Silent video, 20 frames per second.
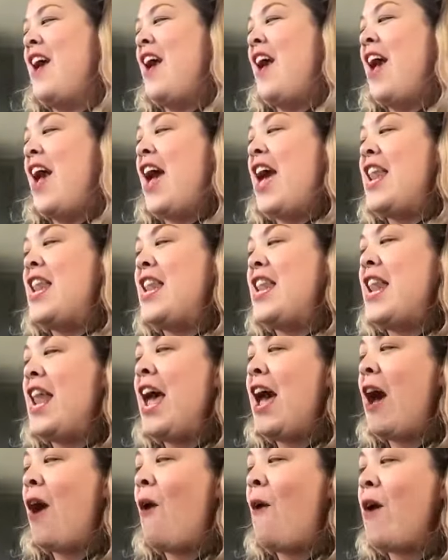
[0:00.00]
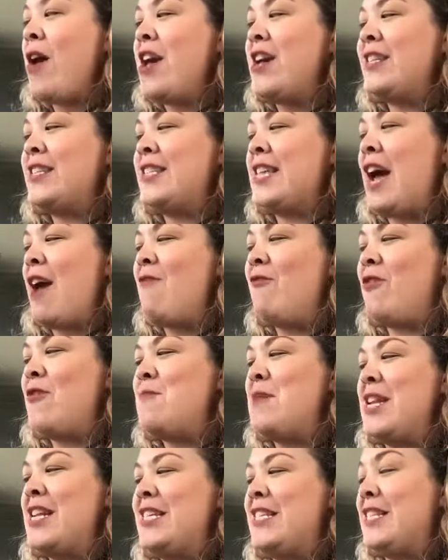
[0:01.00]
And now it's time for
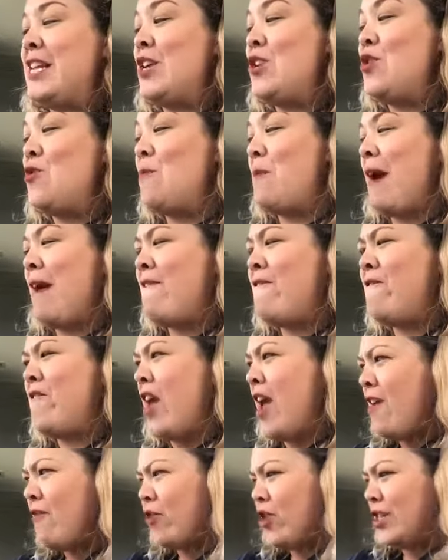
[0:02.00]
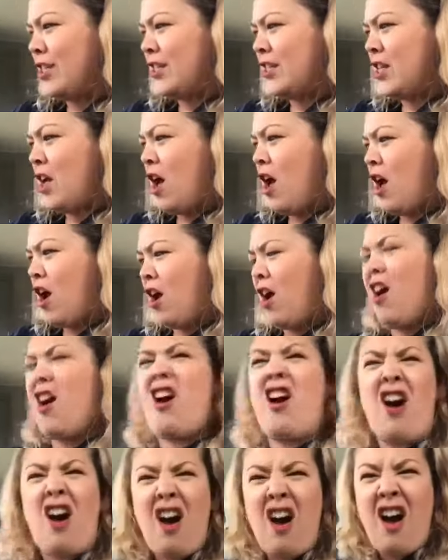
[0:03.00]
me to sing you my favorite song.
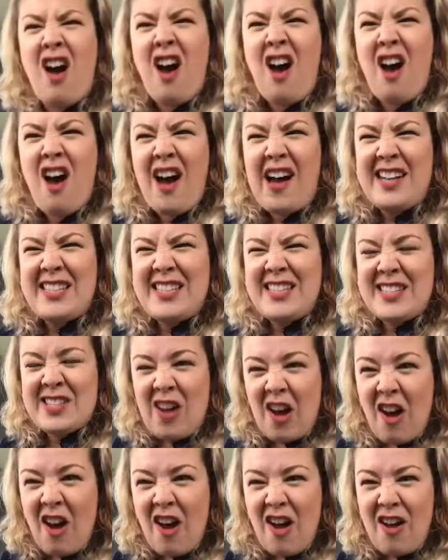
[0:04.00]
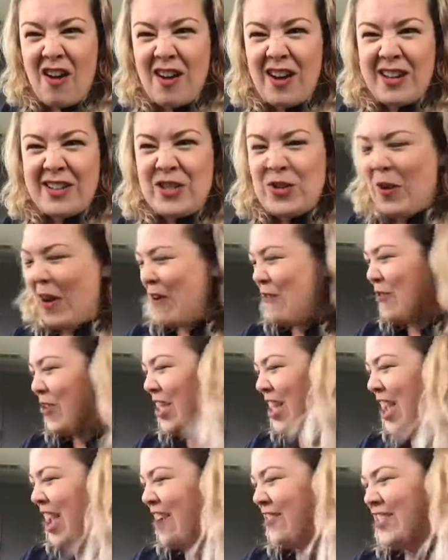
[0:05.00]
A song? Do I
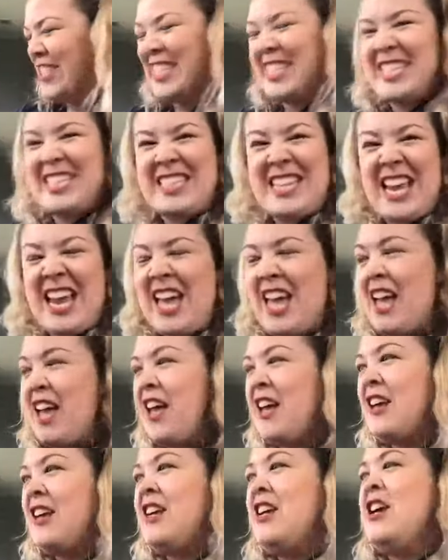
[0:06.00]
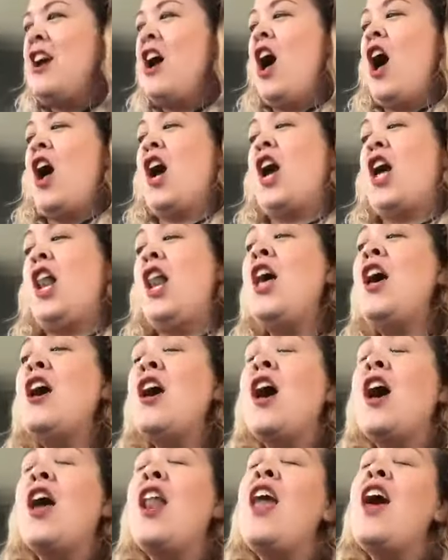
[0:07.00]
really have to sing a
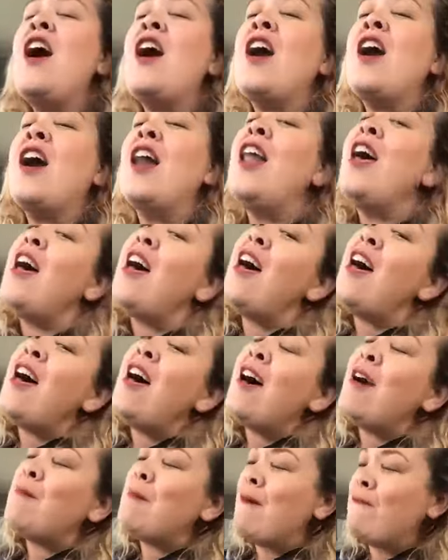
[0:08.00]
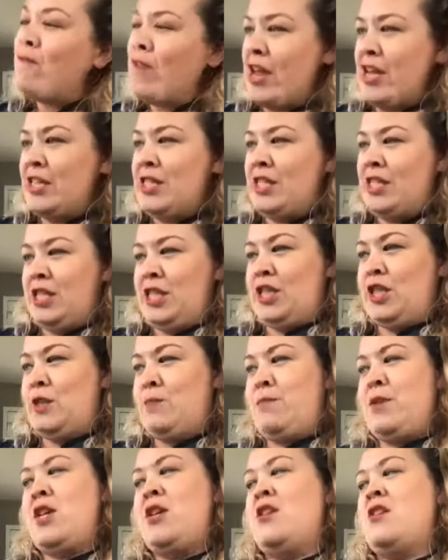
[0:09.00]
glug, glug, glug? My face is a
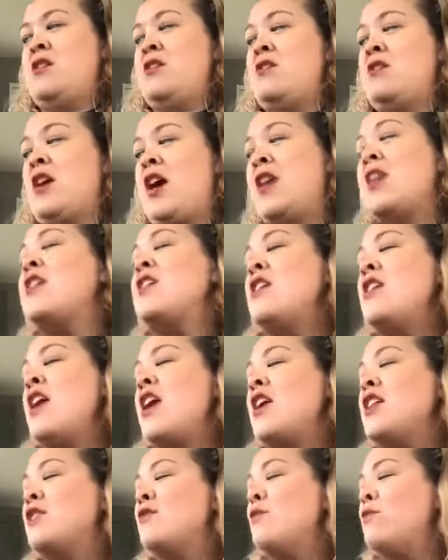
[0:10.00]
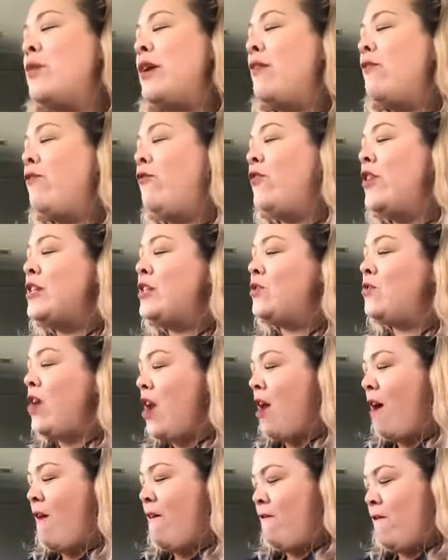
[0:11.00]
bug. I eat ants for breakfast right
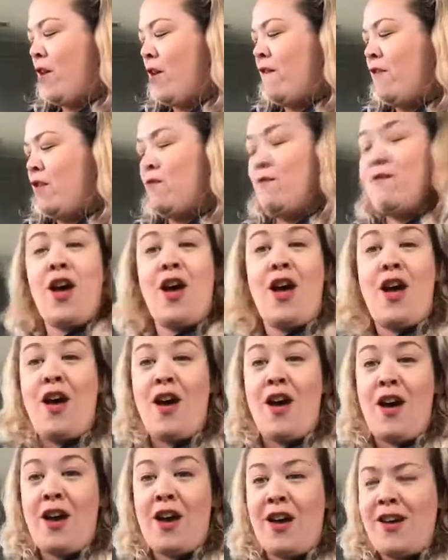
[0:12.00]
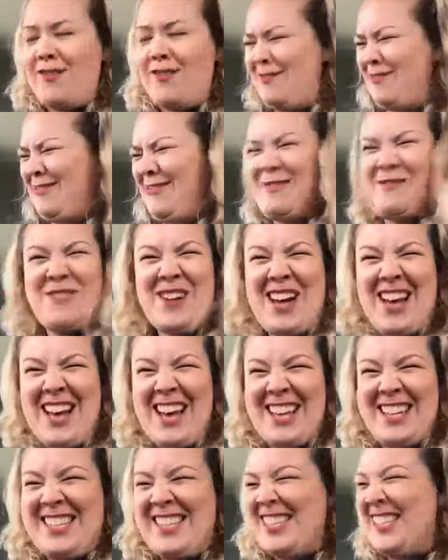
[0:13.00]
off of the rug.
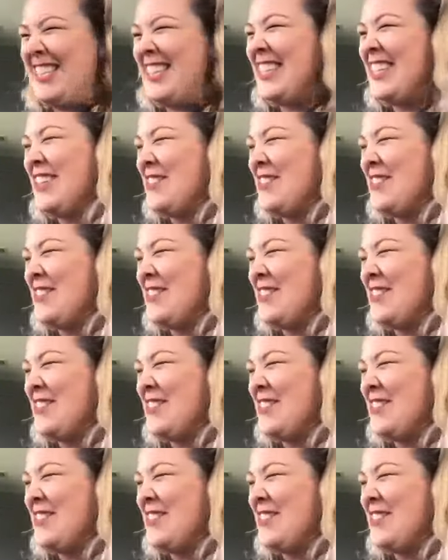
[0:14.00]
What?